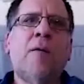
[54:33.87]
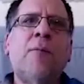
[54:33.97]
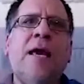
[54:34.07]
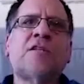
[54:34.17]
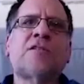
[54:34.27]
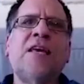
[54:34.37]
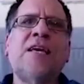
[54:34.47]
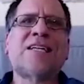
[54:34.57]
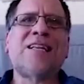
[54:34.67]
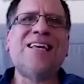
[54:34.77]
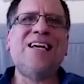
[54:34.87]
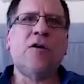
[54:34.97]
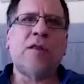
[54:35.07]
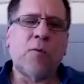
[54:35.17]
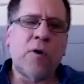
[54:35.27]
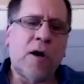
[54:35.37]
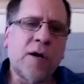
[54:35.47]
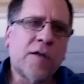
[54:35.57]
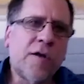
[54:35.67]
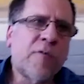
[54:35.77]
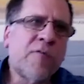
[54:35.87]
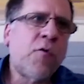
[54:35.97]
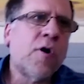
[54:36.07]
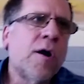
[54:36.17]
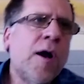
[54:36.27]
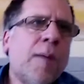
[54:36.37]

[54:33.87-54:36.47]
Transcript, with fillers: makes things clear that were not clear before,